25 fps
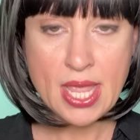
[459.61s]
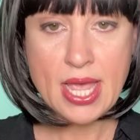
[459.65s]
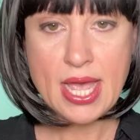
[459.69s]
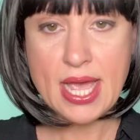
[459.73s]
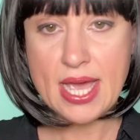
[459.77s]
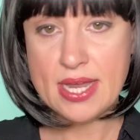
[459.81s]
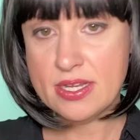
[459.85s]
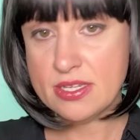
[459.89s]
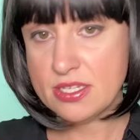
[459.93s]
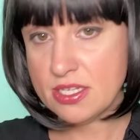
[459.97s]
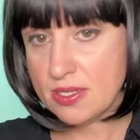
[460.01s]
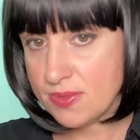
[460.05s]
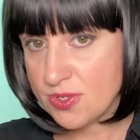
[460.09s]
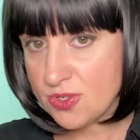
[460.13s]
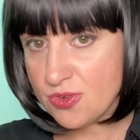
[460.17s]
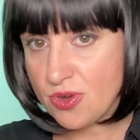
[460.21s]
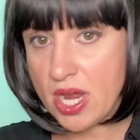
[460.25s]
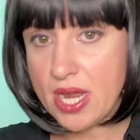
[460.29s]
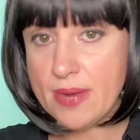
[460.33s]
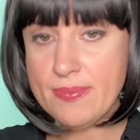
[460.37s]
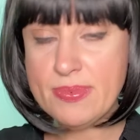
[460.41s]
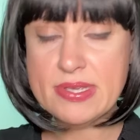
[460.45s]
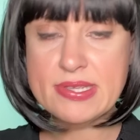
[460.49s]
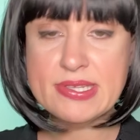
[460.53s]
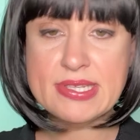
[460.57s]
And a
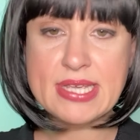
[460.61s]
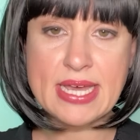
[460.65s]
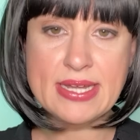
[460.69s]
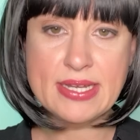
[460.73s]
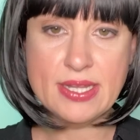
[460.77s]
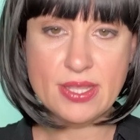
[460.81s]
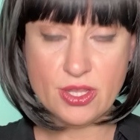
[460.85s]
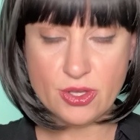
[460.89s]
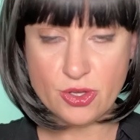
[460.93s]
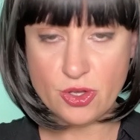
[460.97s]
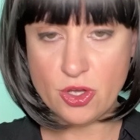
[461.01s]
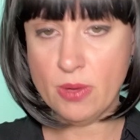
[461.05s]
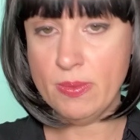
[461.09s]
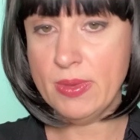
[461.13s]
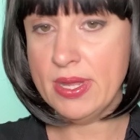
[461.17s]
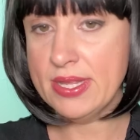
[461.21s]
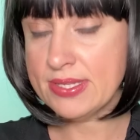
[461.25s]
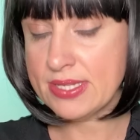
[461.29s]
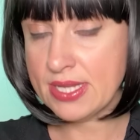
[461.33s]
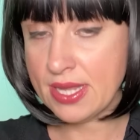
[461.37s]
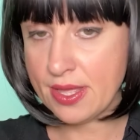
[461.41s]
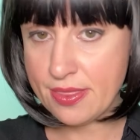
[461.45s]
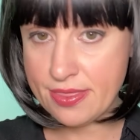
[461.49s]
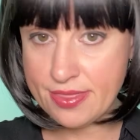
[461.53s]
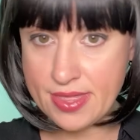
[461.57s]
subscriber said in the comments,
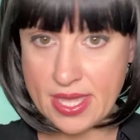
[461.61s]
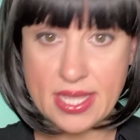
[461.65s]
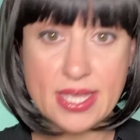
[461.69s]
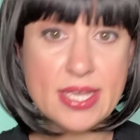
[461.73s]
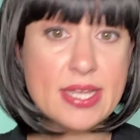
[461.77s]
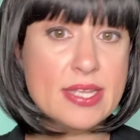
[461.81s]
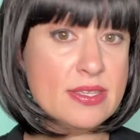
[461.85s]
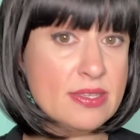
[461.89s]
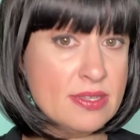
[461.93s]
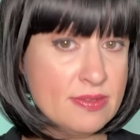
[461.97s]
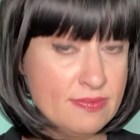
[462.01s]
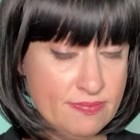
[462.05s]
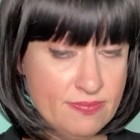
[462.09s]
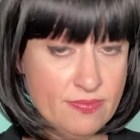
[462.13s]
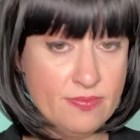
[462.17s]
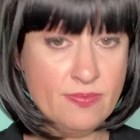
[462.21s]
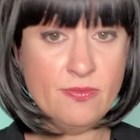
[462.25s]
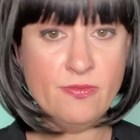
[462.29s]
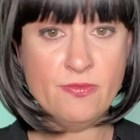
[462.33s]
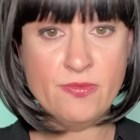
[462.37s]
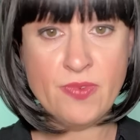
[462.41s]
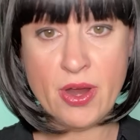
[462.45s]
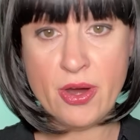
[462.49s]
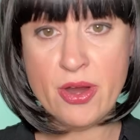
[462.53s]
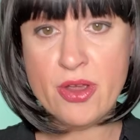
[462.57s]
and I think it's
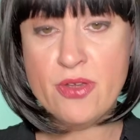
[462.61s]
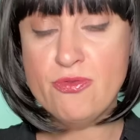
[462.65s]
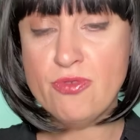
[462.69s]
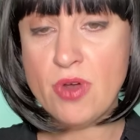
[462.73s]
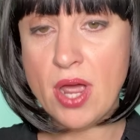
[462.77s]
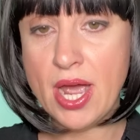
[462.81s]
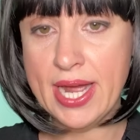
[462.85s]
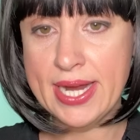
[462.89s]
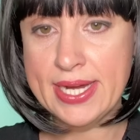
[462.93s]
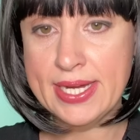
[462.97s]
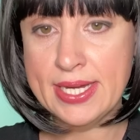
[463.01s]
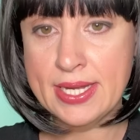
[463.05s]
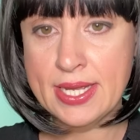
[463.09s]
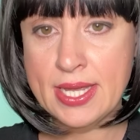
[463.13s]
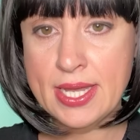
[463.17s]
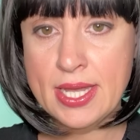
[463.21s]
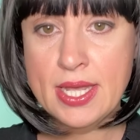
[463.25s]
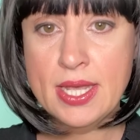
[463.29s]
very right,